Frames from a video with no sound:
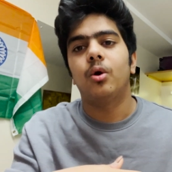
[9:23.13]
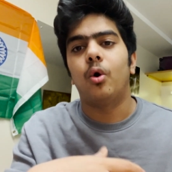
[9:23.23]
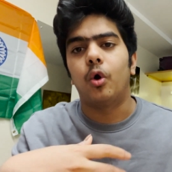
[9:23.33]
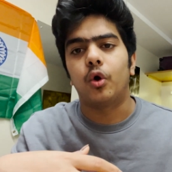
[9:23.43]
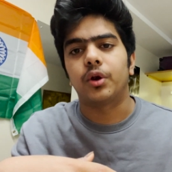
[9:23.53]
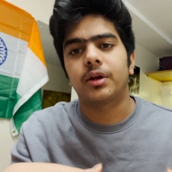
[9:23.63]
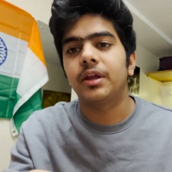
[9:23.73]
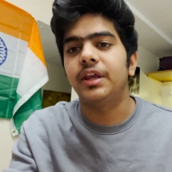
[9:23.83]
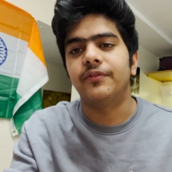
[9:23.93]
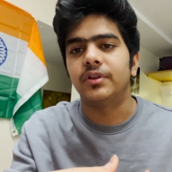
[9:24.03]
or
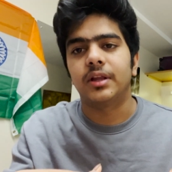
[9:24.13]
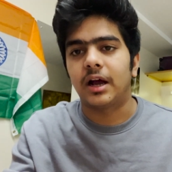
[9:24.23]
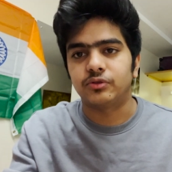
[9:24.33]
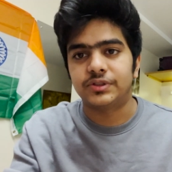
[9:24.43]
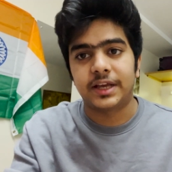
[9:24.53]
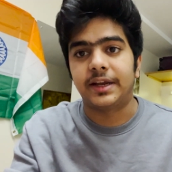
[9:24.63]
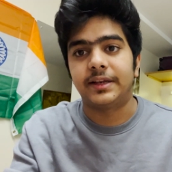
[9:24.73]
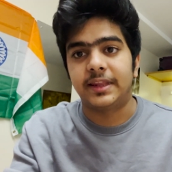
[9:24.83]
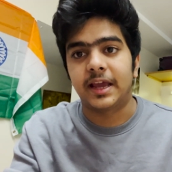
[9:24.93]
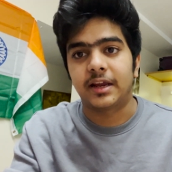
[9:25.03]
even outside
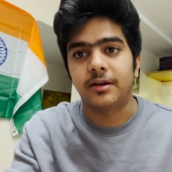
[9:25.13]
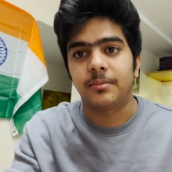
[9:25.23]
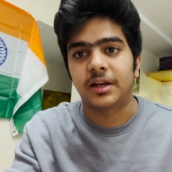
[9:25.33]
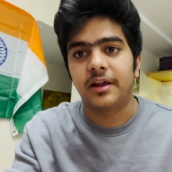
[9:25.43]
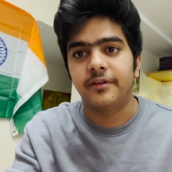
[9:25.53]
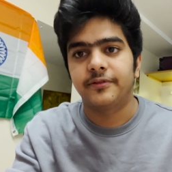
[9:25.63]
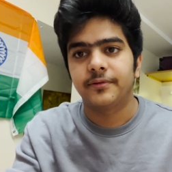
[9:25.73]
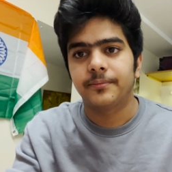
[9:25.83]
the academic life.